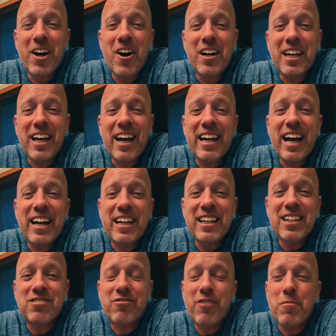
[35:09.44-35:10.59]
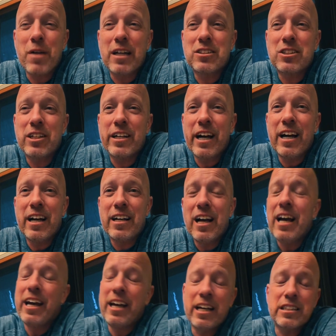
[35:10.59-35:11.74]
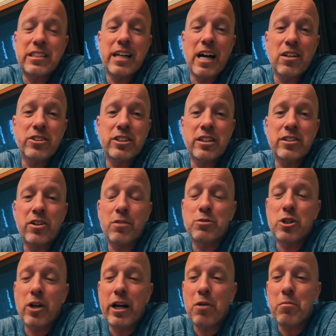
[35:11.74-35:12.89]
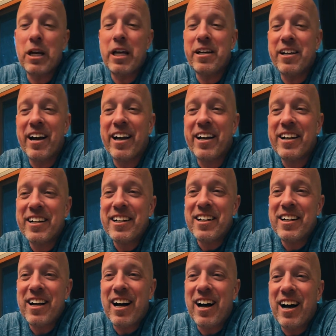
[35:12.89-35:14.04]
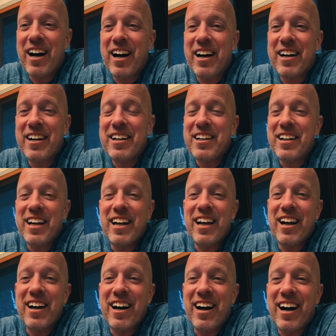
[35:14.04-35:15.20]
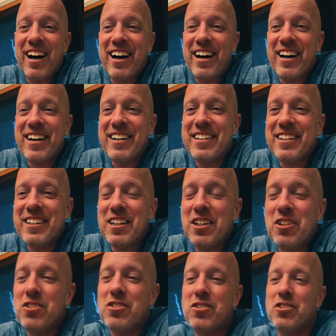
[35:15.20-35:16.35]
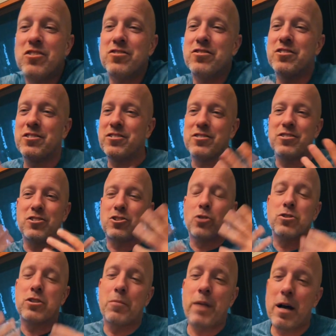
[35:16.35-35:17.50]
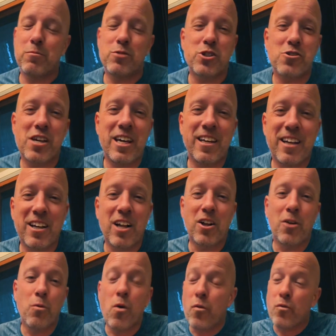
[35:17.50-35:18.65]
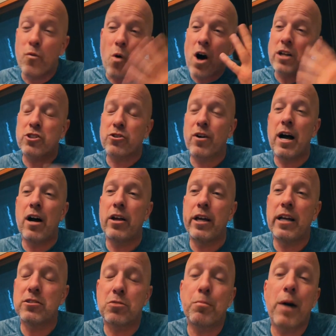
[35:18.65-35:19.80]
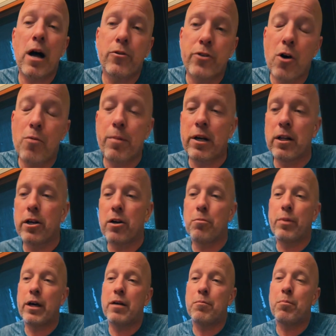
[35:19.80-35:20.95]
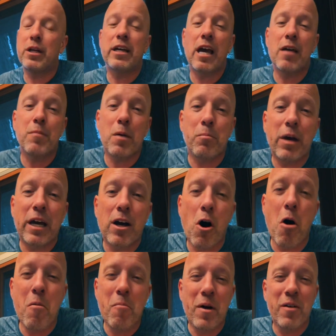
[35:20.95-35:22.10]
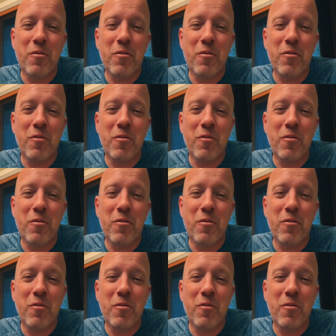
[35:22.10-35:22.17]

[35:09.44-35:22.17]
my son Augie, I got a kiss from yesterday. He has Down syndrome, so I don't mean to. Uh, uh, so sometimes he walks around, he has his mouth open a little bit, but he gave me a big